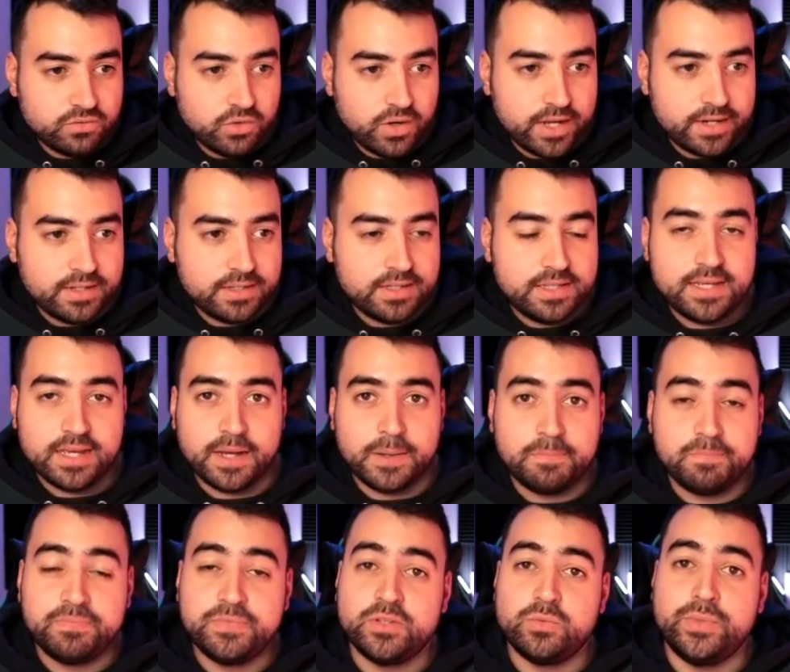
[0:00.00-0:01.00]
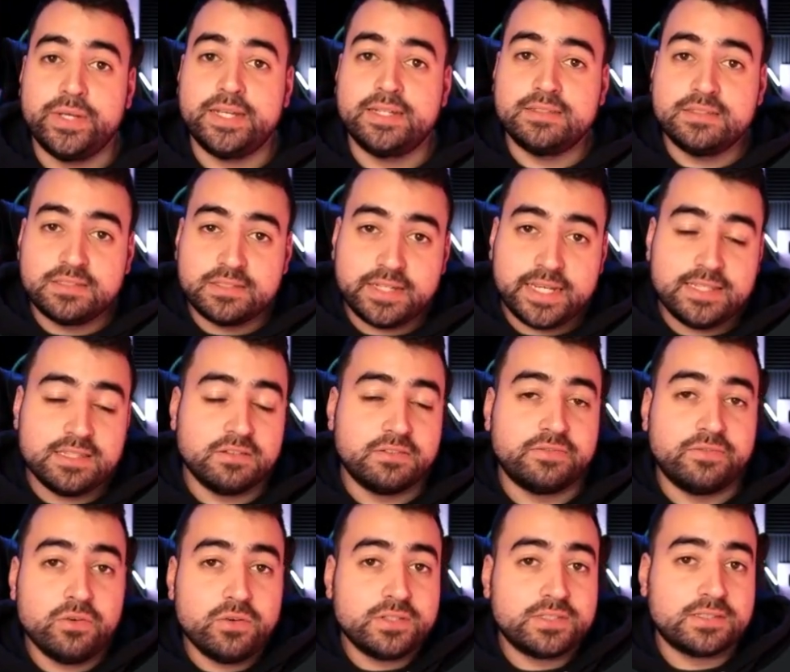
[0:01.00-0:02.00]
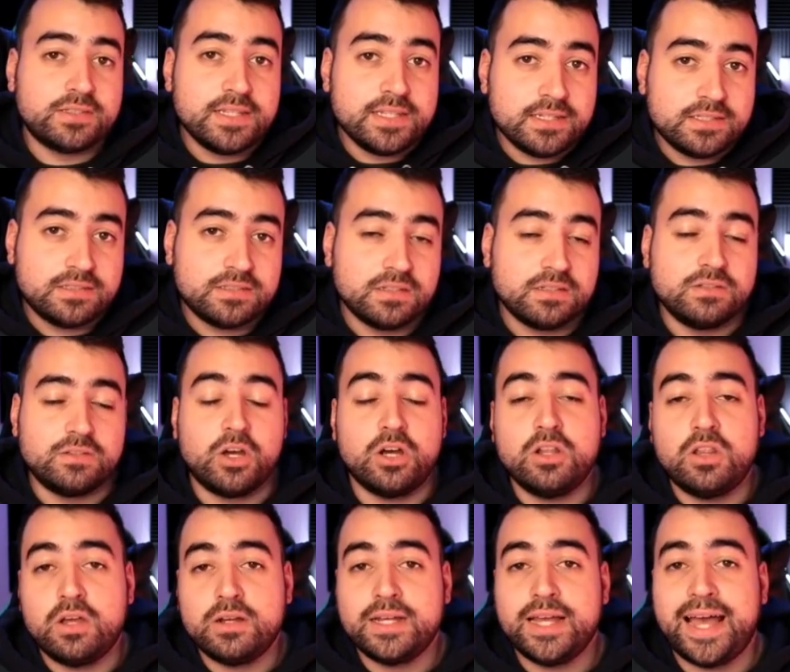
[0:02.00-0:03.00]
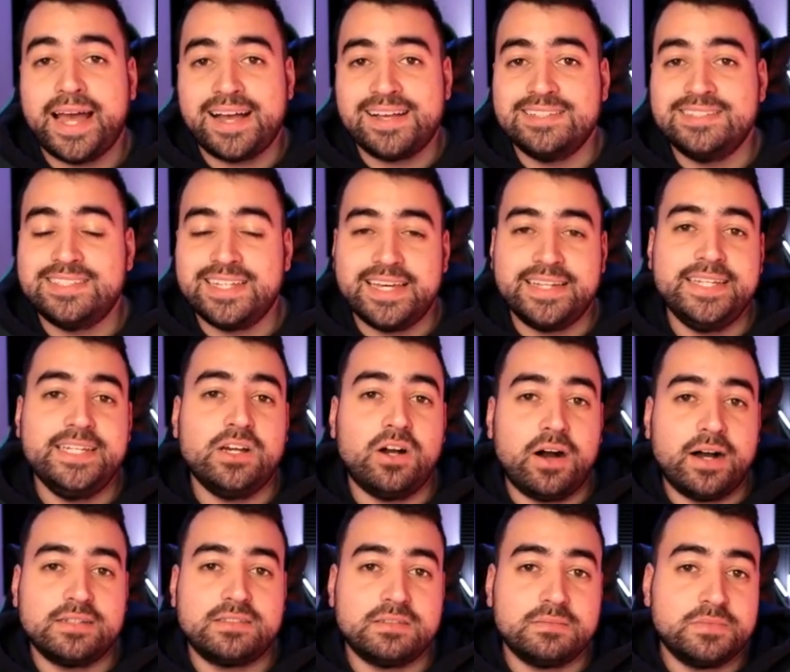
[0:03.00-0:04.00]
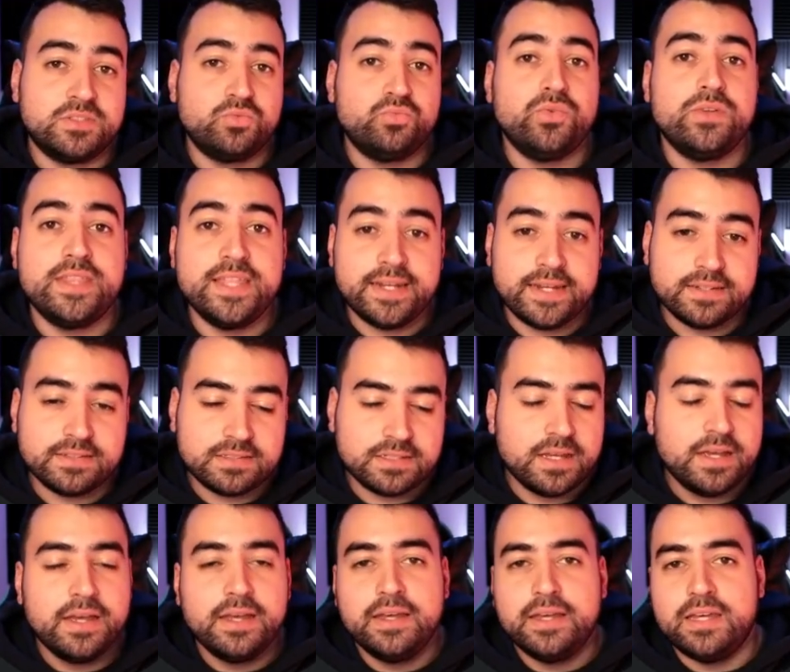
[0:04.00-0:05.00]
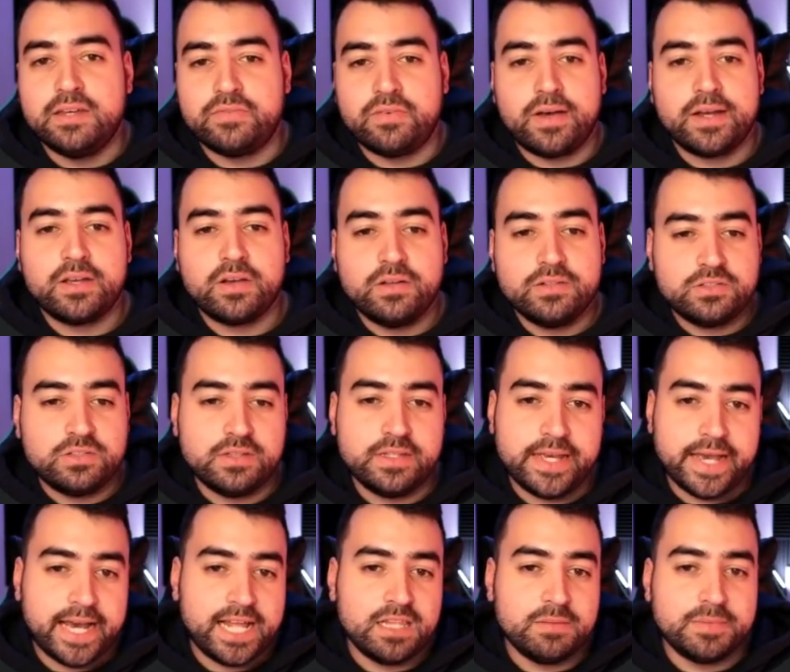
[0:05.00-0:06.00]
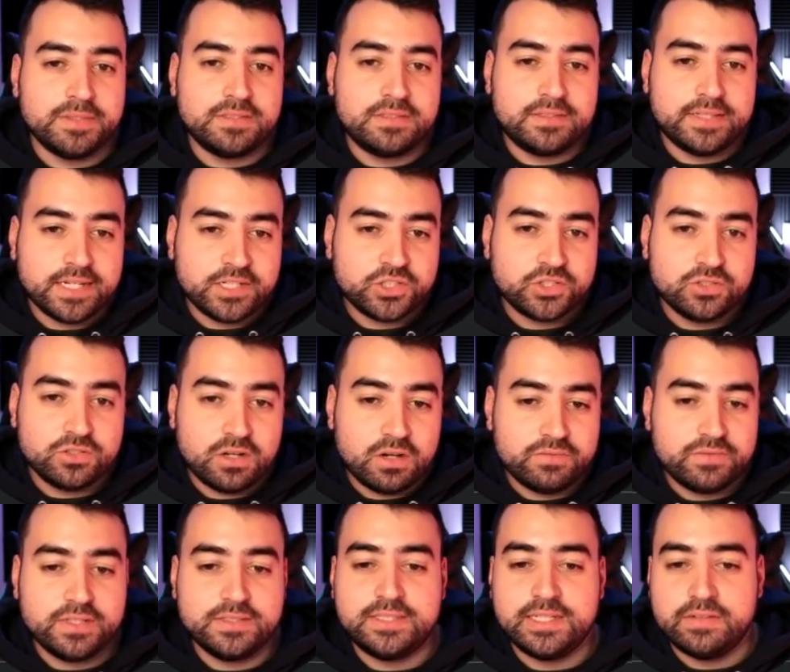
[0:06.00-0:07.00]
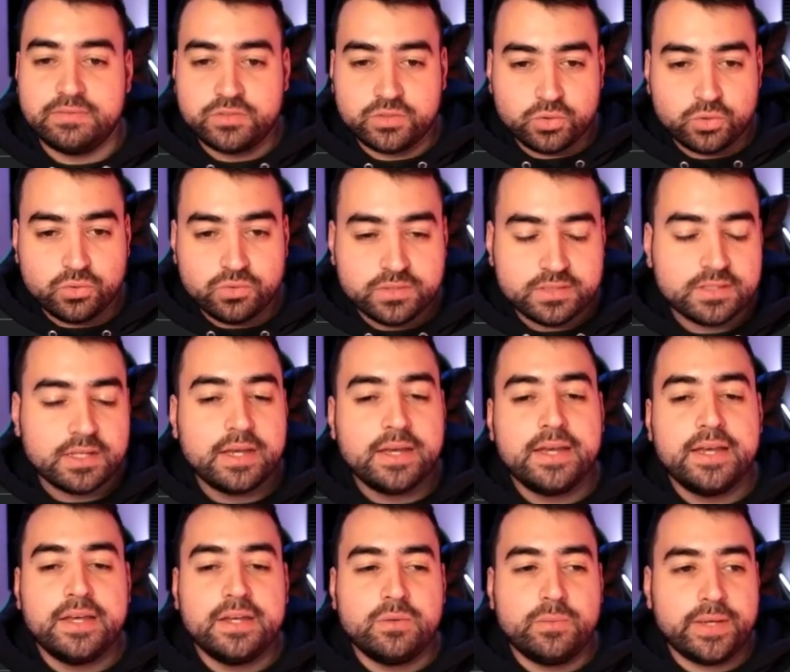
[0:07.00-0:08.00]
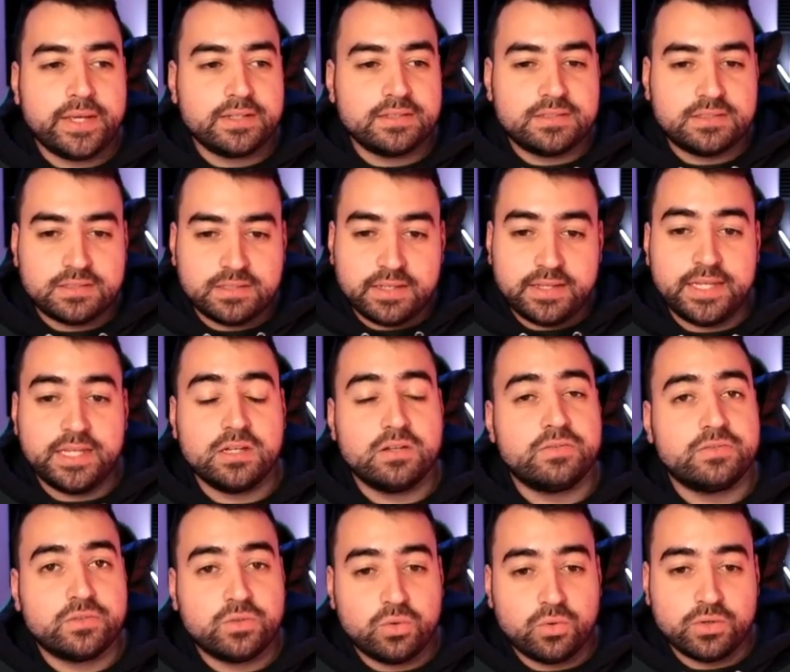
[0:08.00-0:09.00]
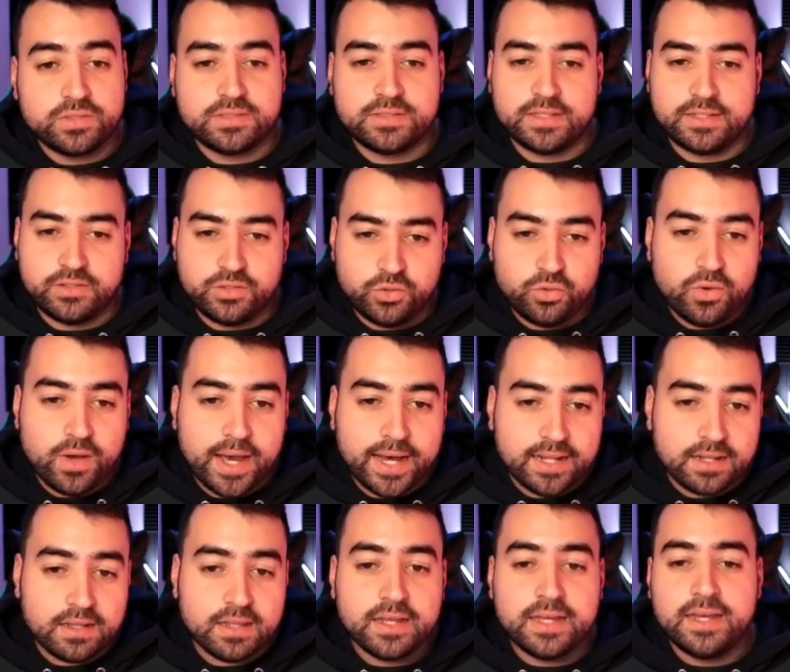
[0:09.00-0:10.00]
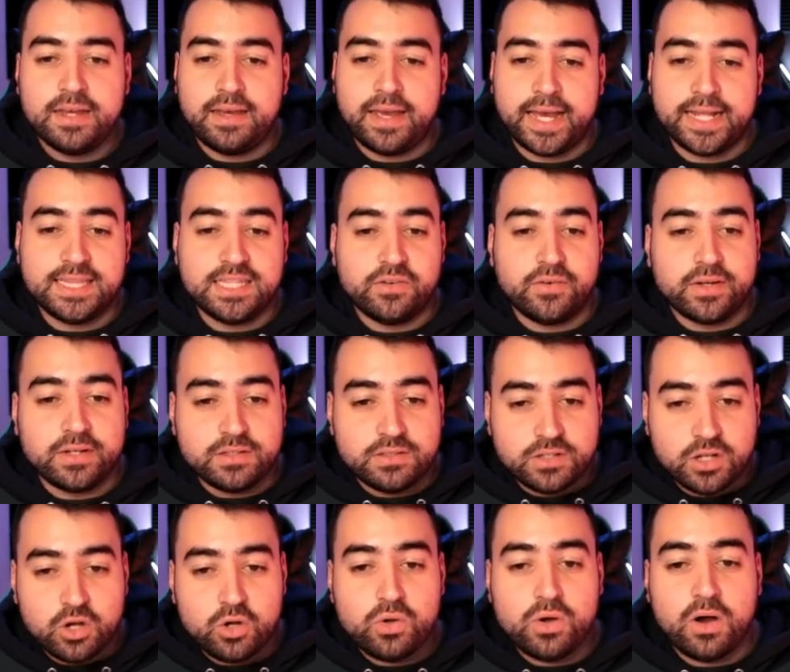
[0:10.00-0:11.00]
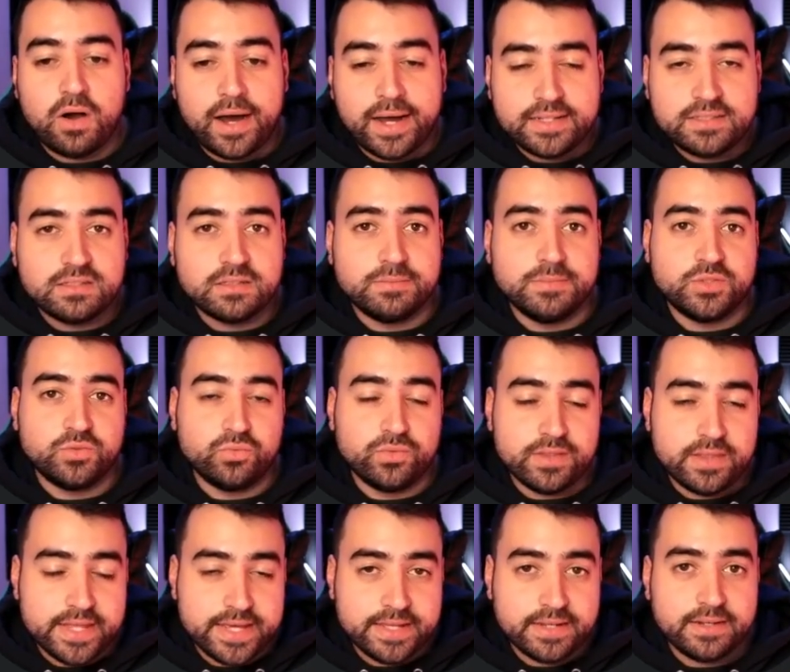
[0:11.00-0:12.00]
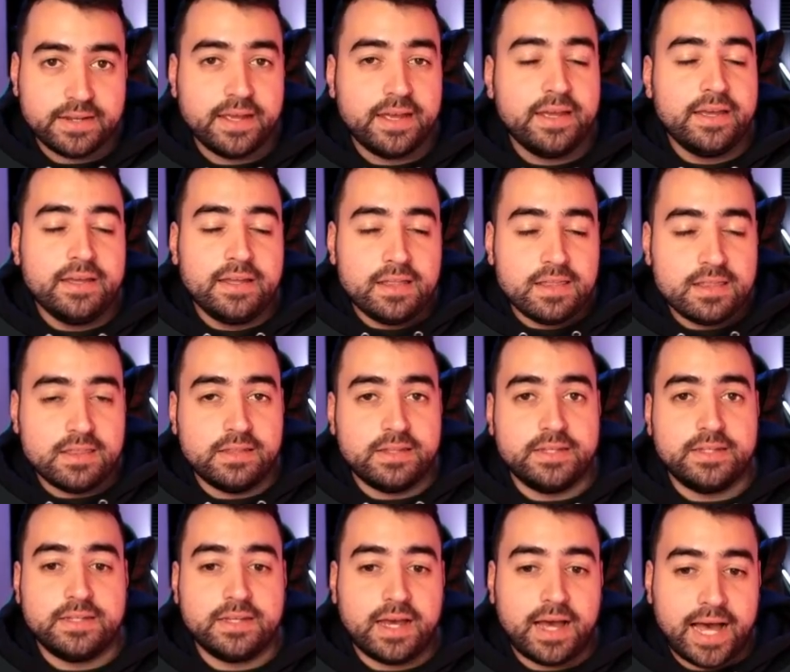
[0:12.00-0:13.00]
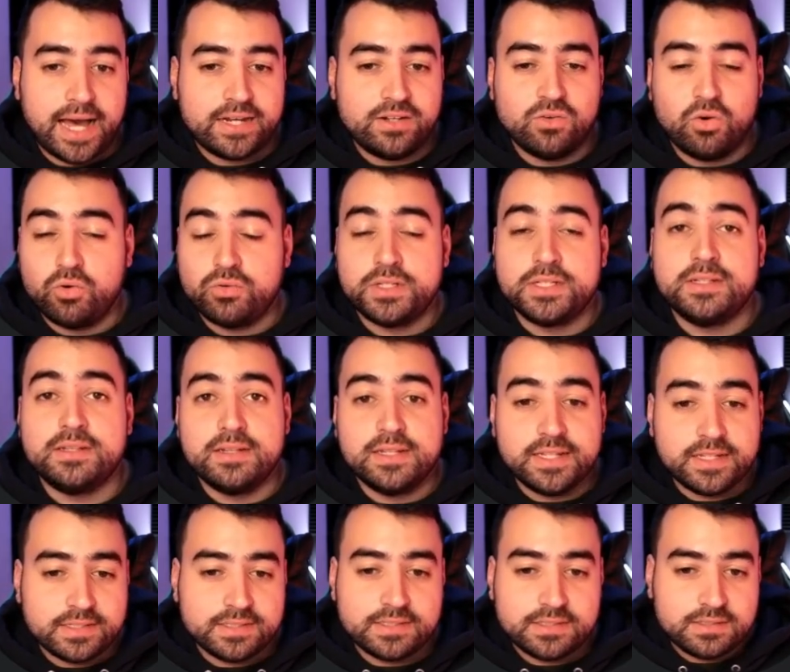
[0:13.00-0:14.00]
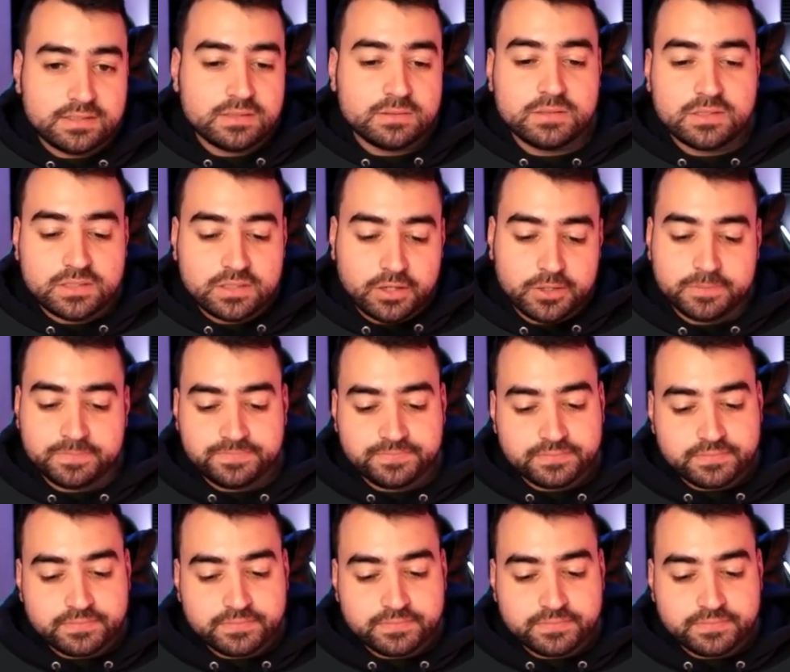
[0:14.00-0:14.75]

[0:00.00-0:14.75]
right here. We can see the first list no longer has any items within it. If I go to the elements section of the DevTools, we can see here, of course, UL, and there are no items within the unordered list. So